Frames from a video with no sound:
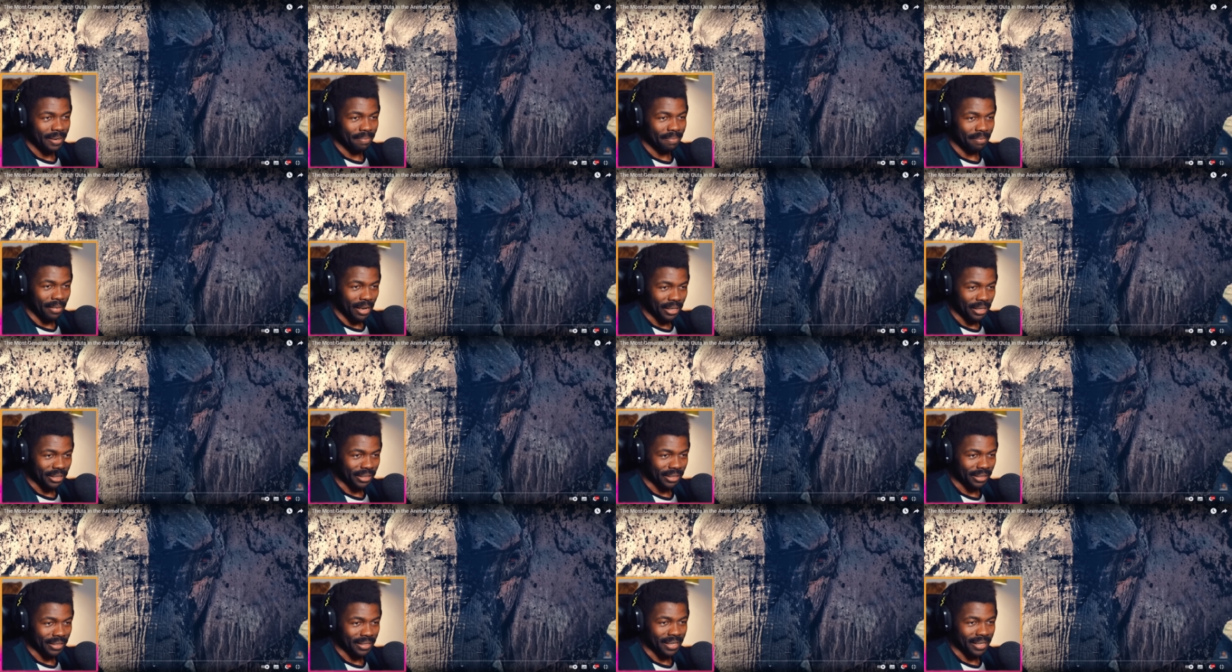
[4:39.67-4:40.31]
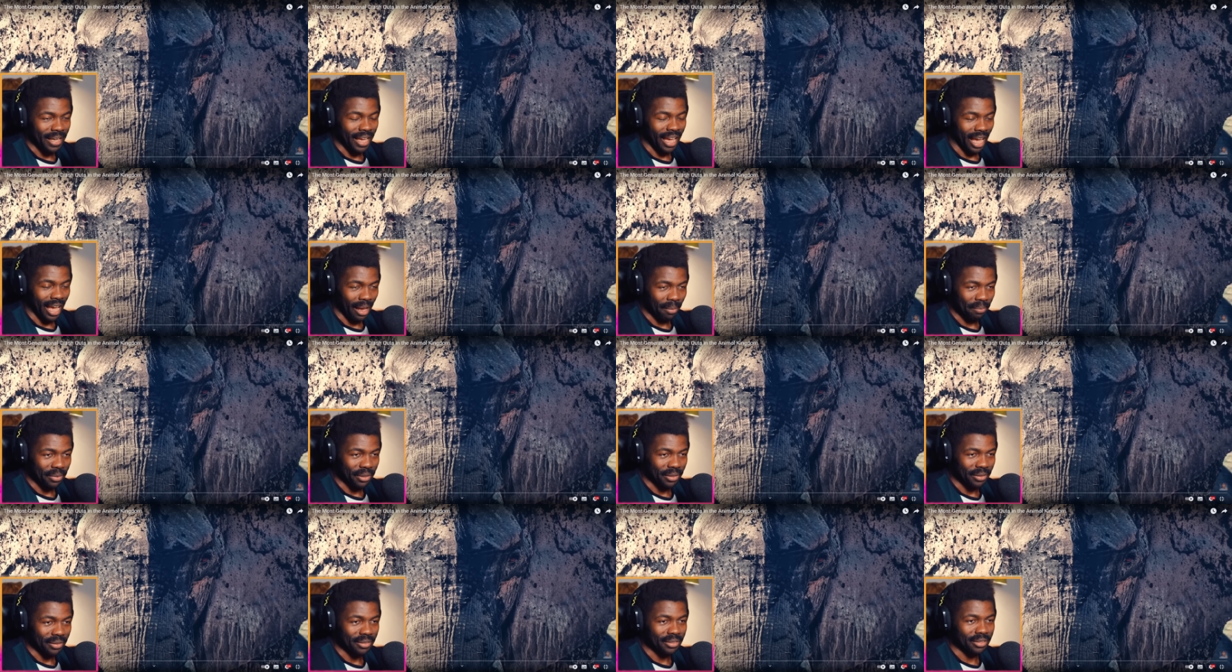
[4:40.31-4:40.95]
much
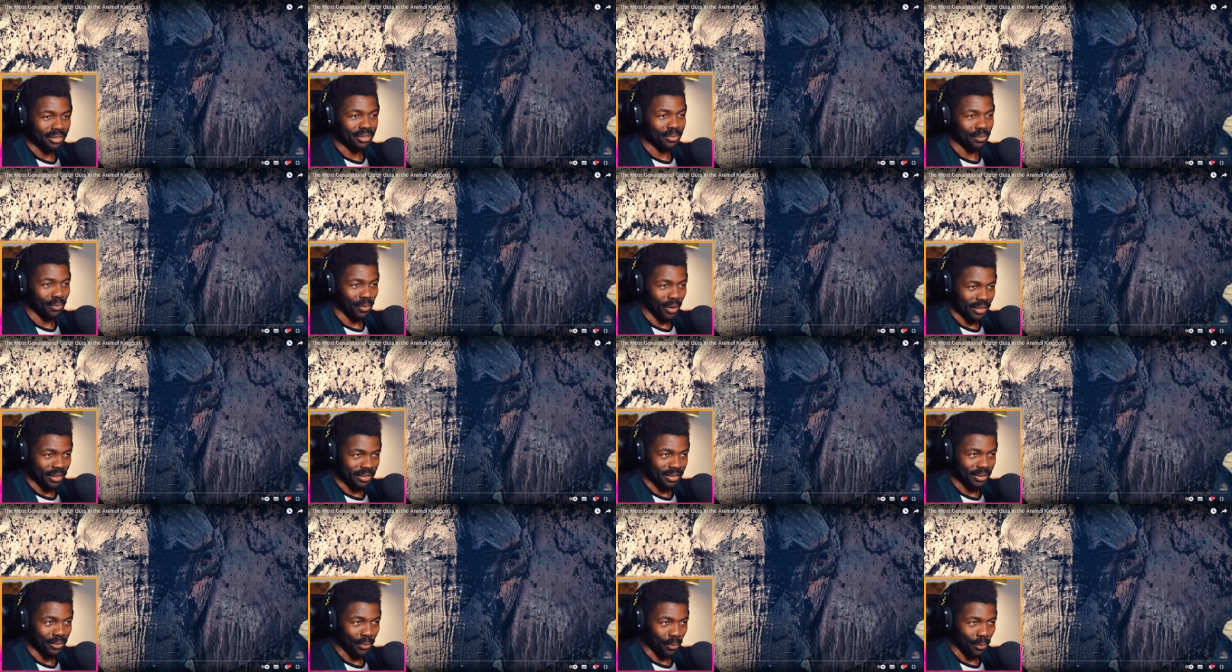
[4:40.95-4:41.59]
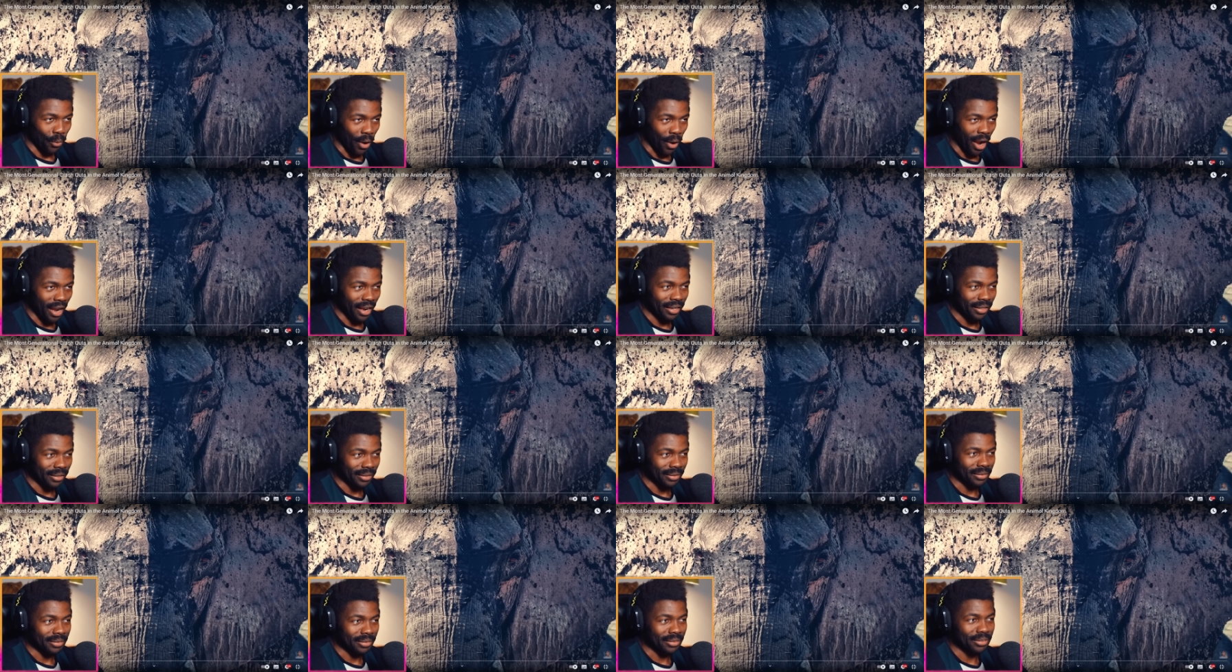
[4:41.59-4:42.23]
happens once in a
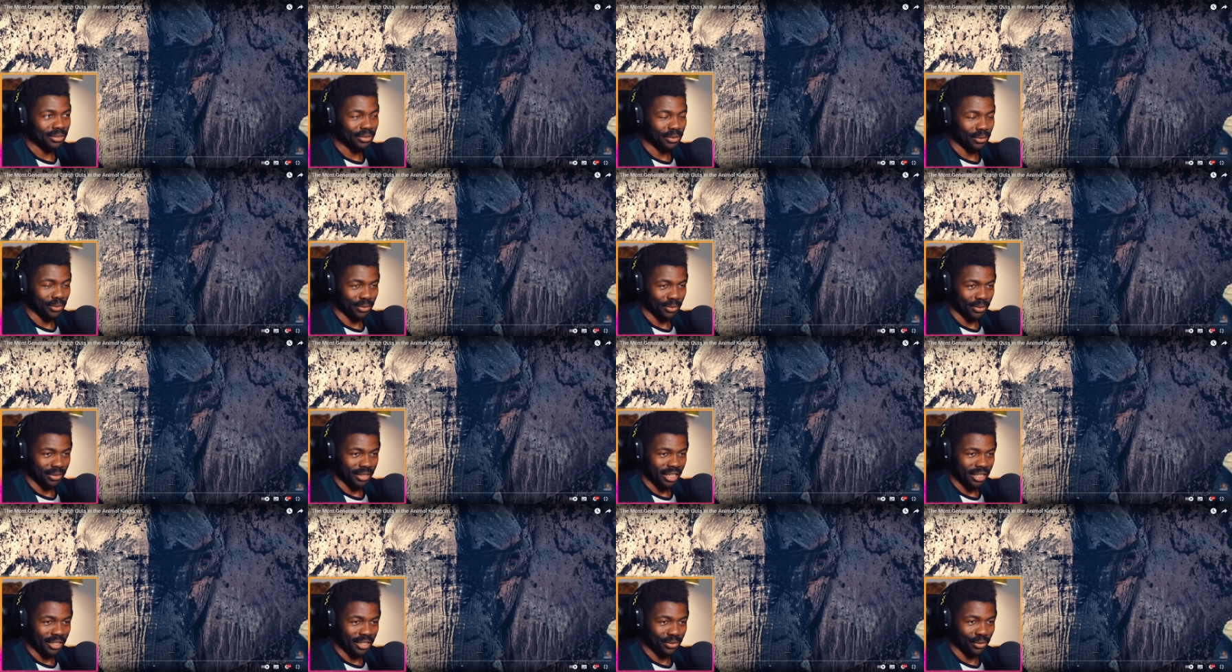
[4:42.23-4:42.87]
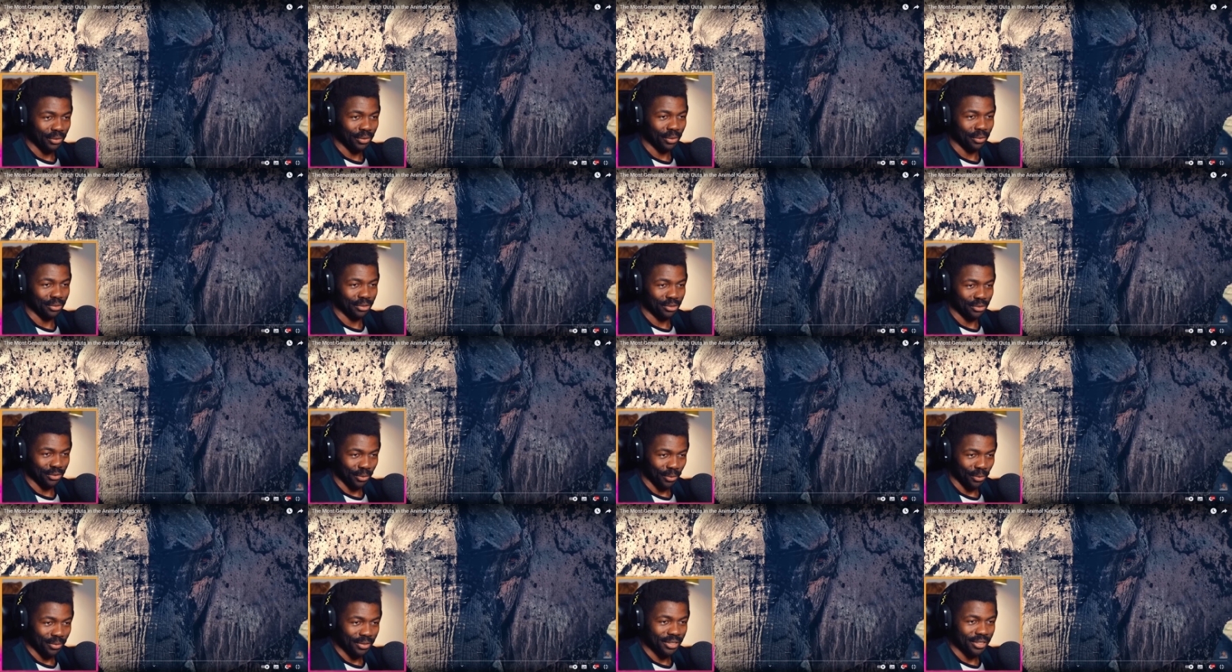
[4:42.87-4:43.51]
while, so you need to
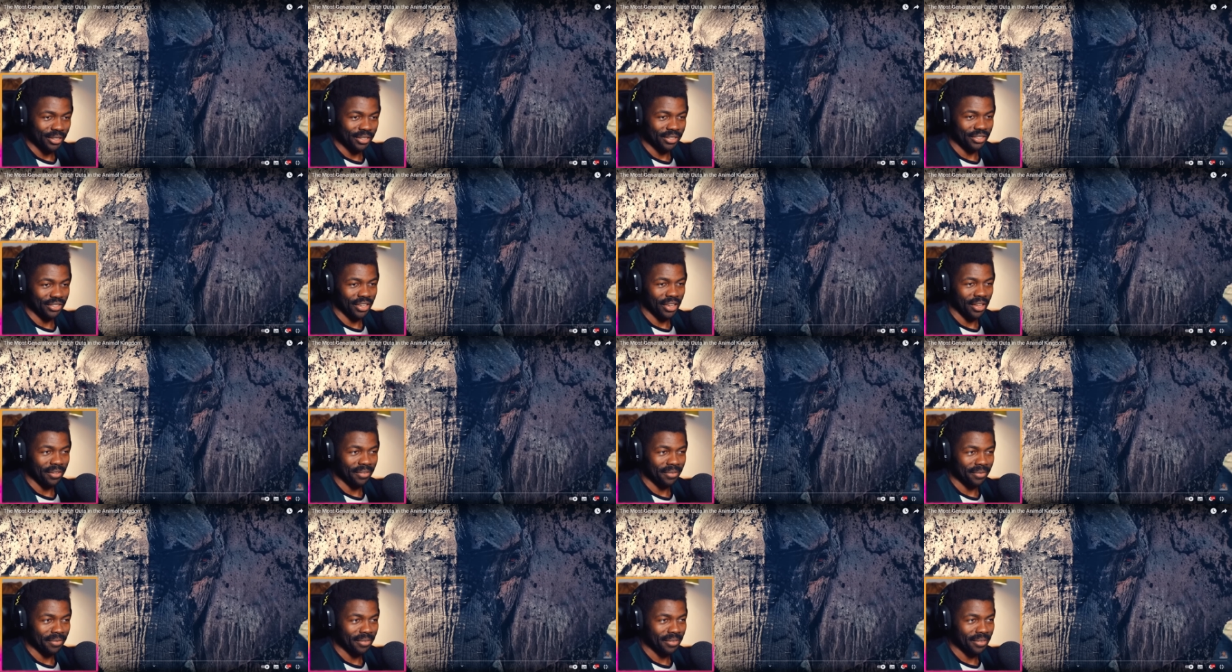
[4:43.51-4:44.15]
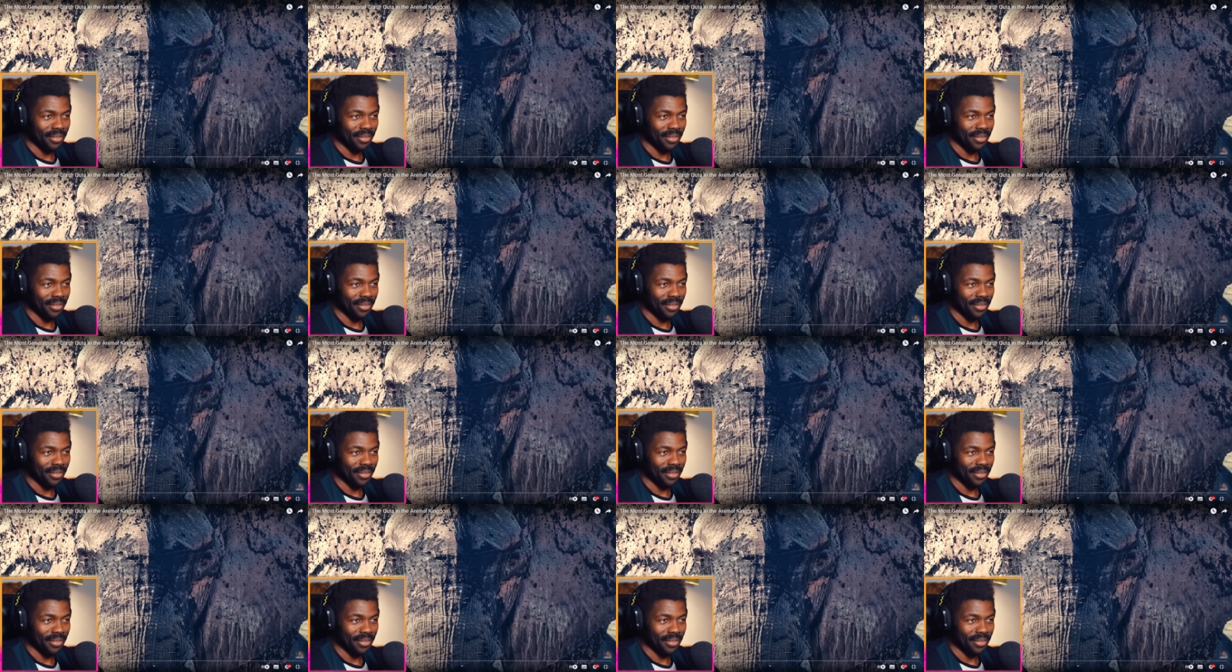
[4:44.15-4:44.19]
control yourself.